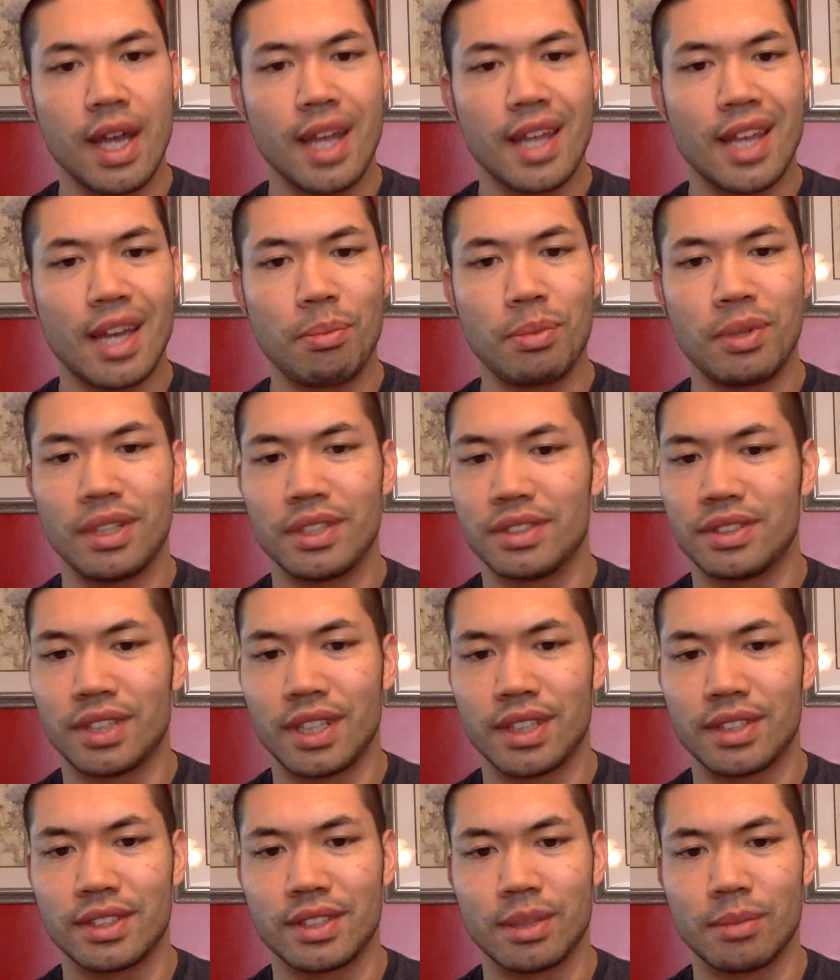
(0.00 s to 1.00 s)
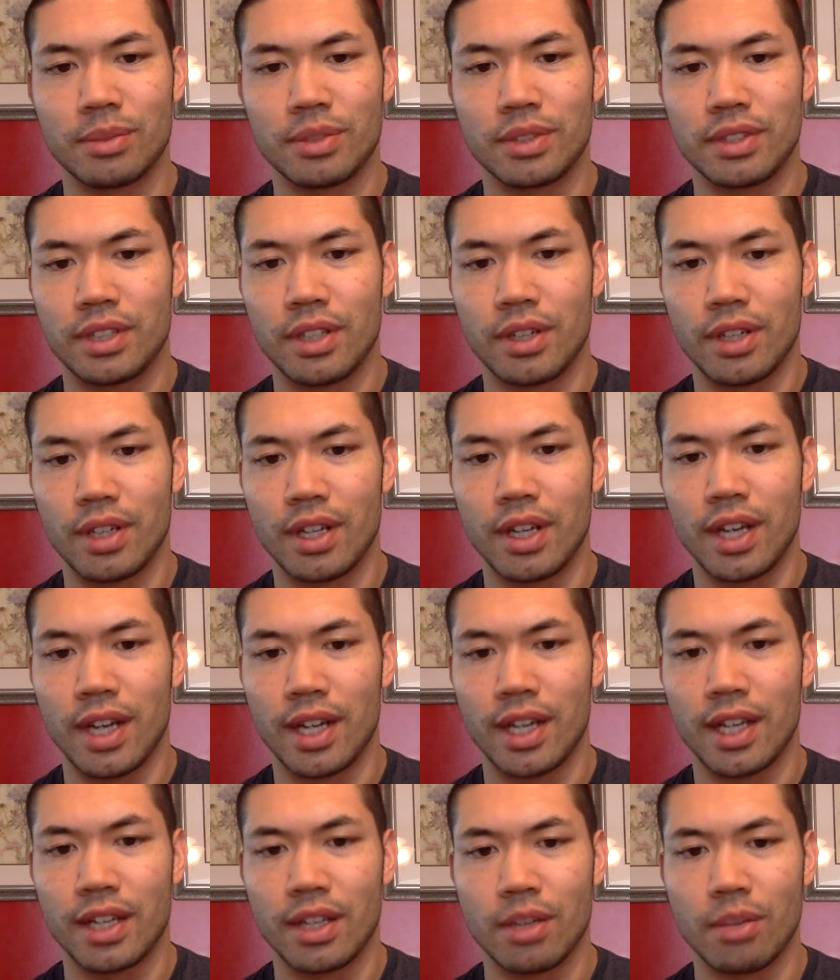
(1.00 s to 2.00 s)
That being said, some can kind
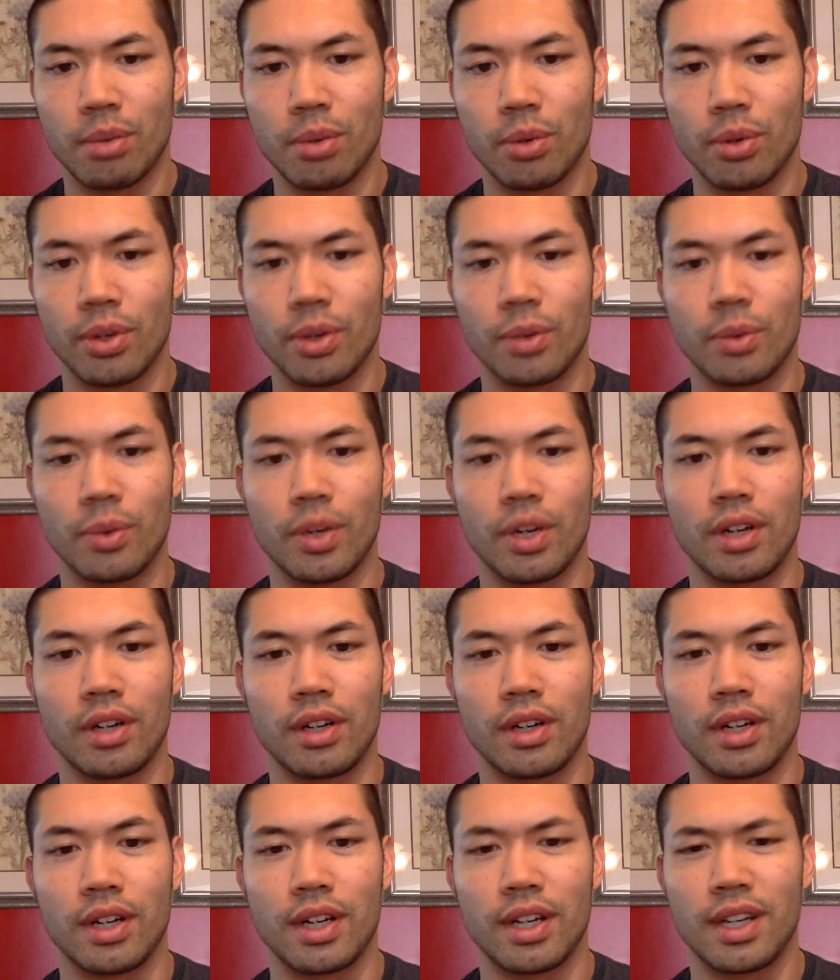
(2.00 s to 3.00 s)
of get to the point where